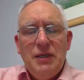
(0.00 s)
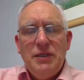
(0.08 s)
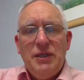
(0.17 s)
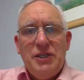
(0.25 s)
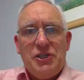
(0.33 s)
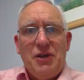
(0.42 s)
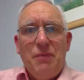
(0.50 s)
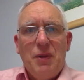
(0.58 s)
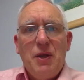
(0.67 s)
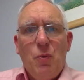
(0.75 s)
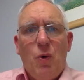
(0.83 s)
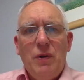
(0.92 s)
Do they
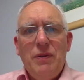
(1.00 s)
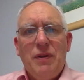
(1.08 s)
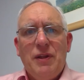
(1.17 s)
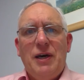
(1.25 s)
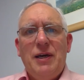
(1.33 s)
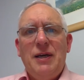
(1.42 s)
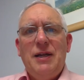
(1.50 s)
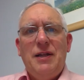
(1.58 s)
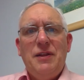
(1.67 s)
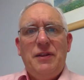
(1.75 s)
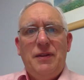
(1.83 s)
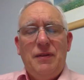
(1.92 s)
simply want
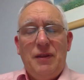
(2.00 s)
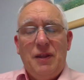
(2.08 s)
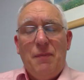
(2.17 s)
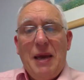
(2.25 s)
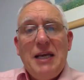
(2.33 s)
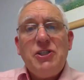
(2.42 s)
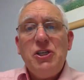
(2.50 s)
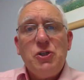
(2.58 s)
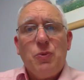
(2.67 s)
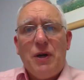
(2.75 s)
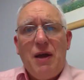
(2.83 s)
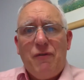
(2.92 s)
the
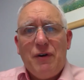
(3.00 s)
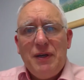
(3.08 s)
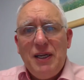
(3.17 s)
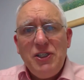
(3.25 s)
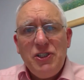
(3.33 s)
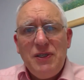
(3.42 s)
message, whatever it is?